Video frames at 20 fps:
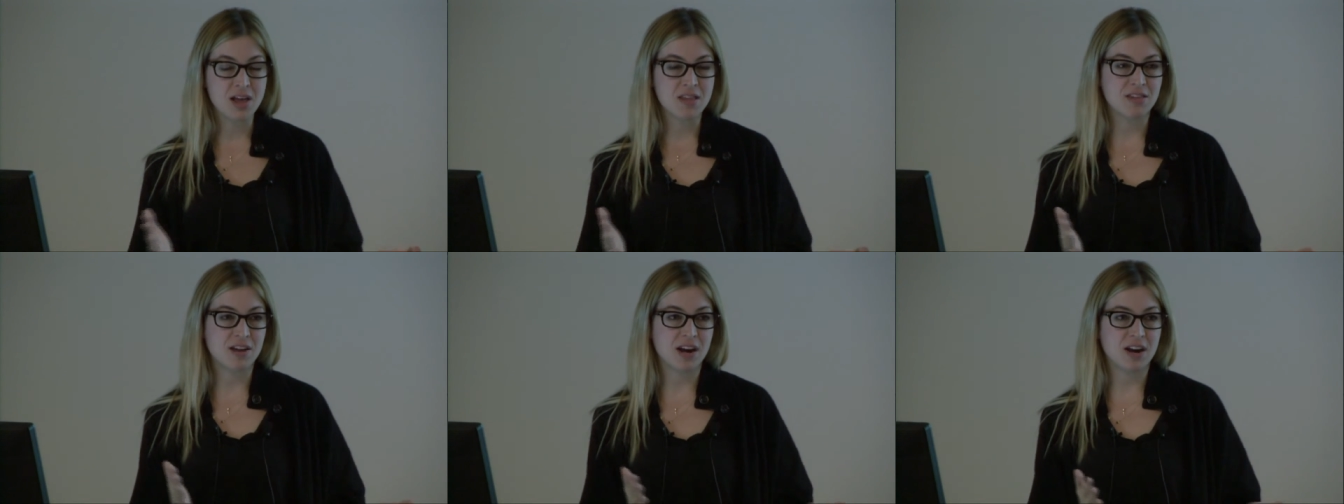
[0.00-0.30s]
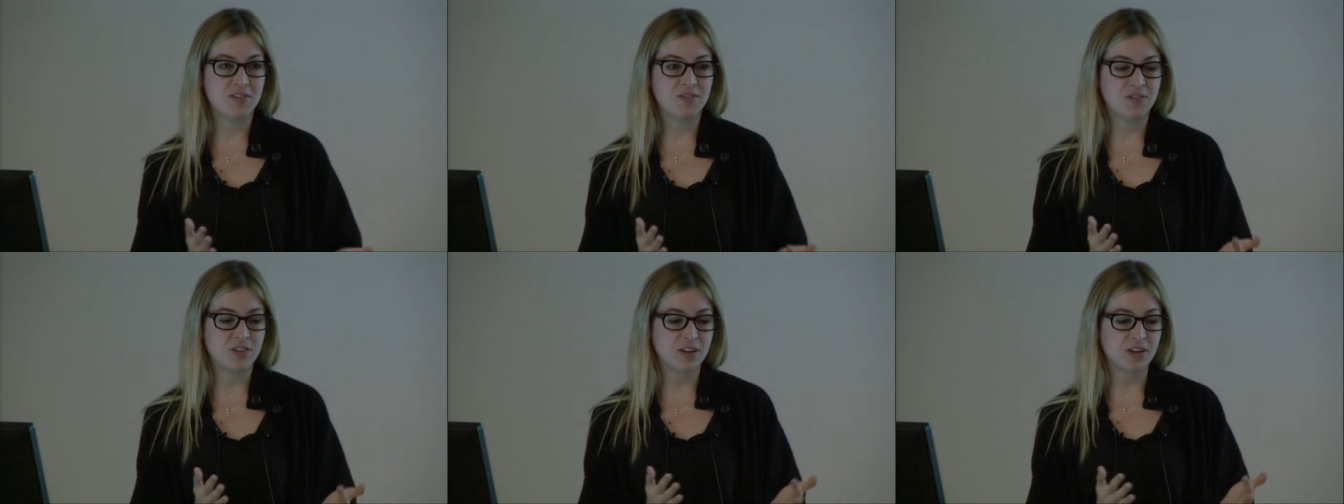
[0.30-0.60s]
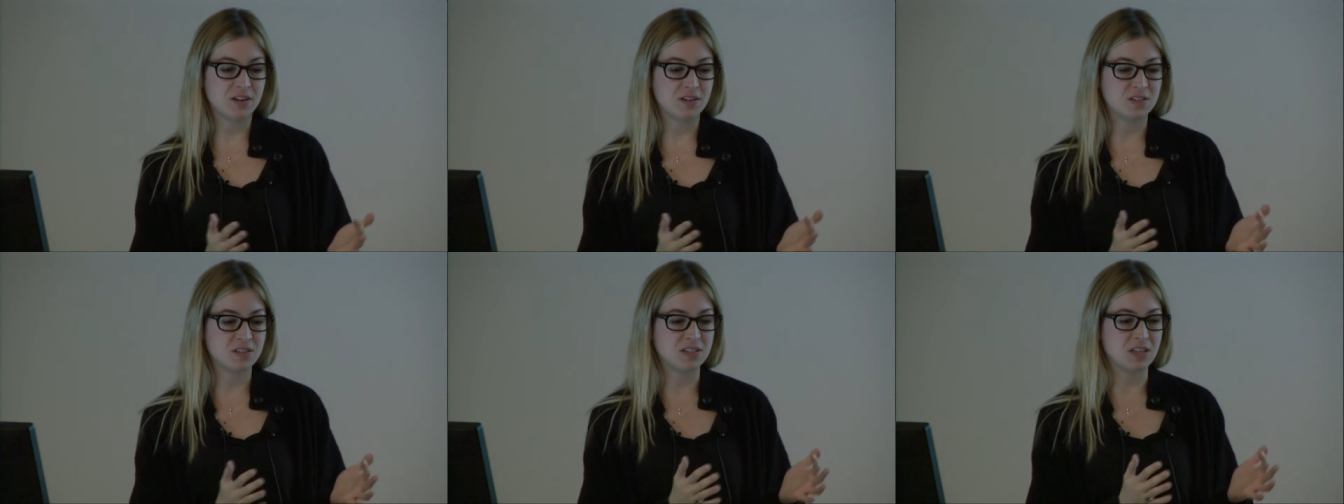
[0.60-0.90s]
that I
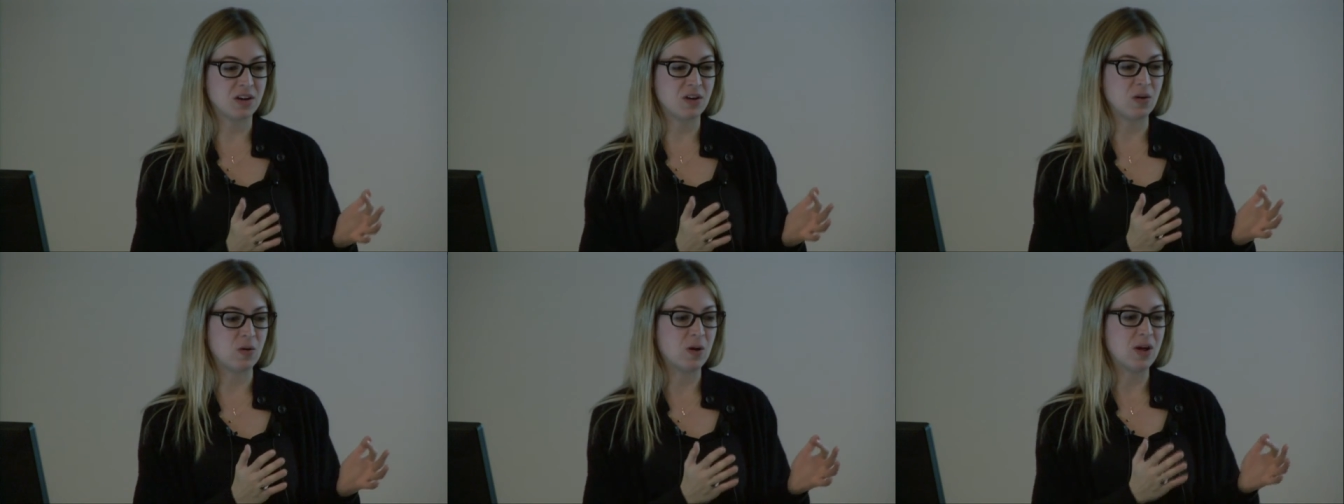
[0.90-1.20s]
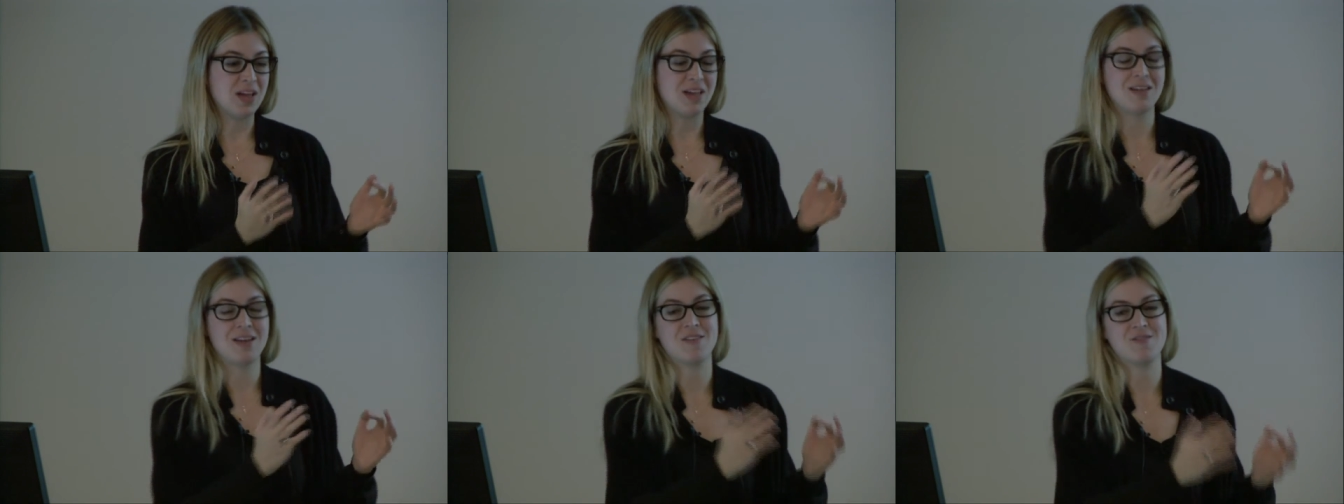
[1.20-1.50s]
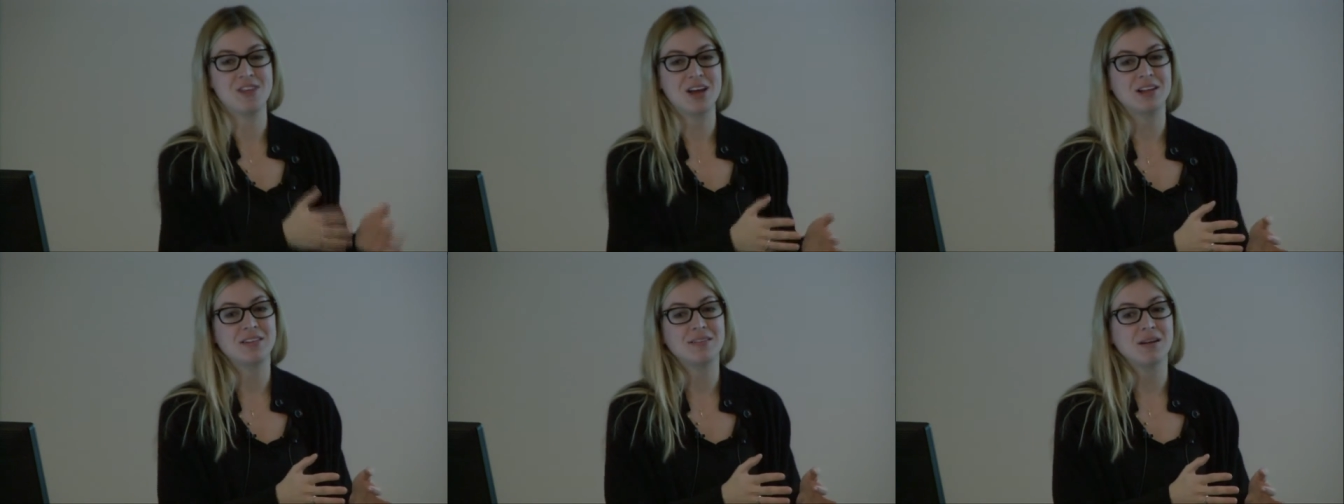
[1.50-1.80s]
feel as though
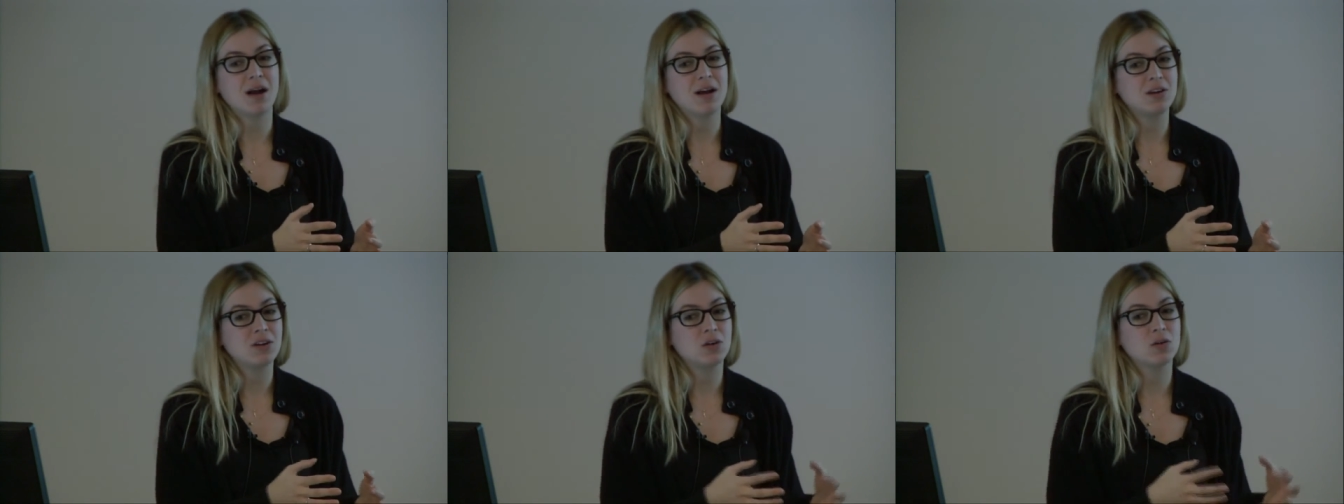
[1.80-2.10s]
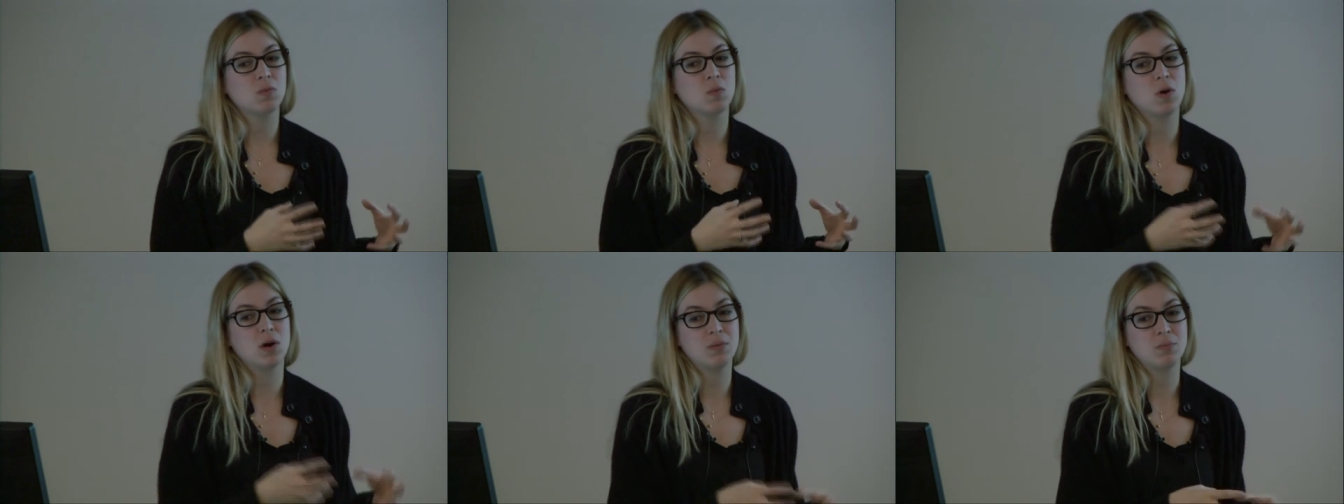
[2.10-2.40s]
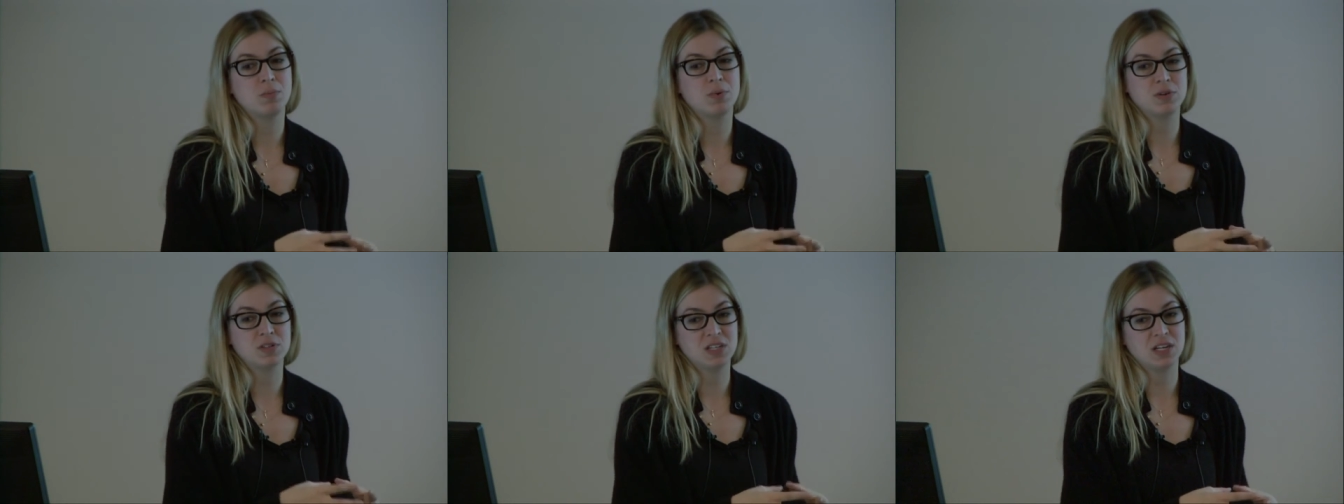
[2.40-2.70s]
if that's not your
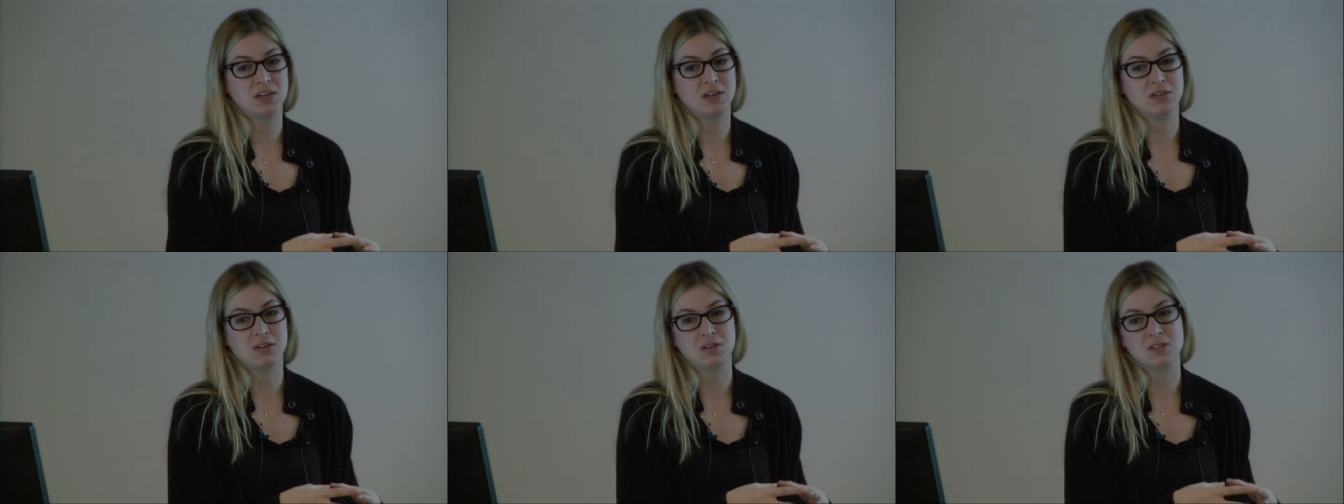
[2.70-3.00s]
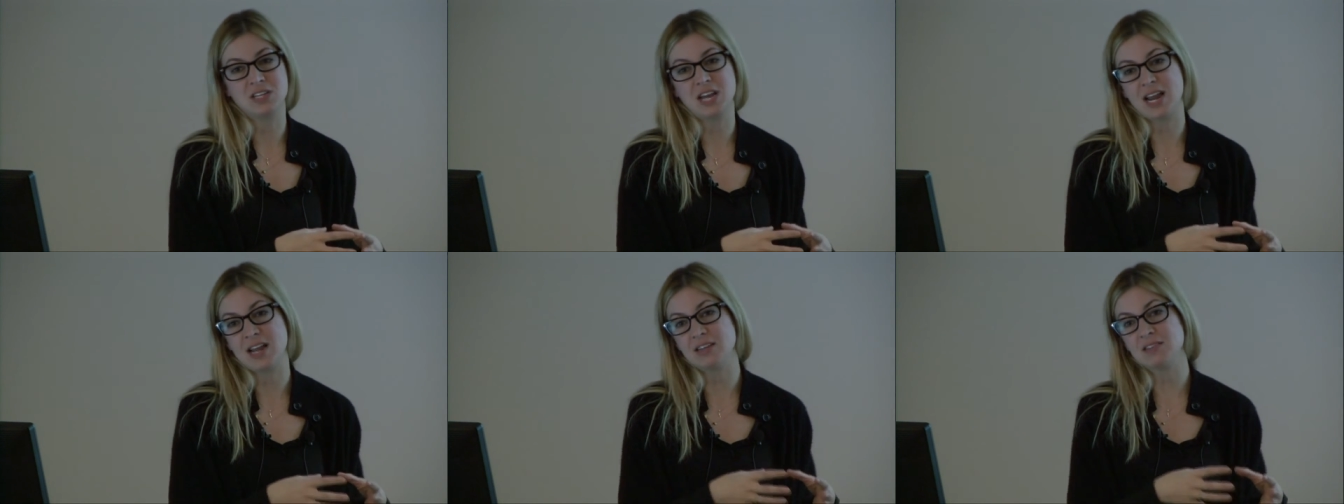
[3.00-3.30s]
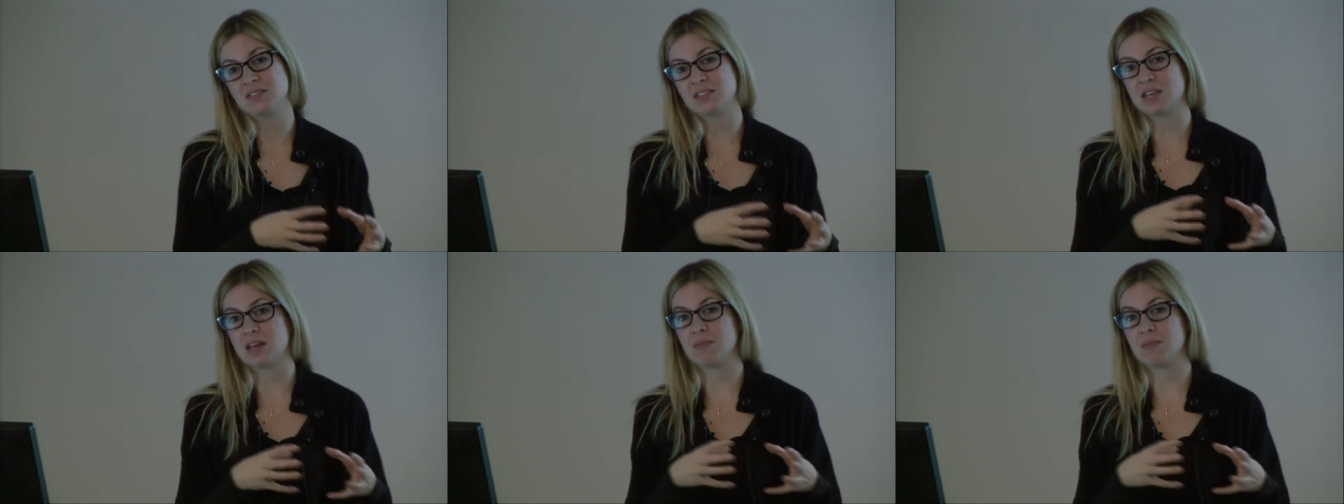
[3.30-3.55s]
one particular taste,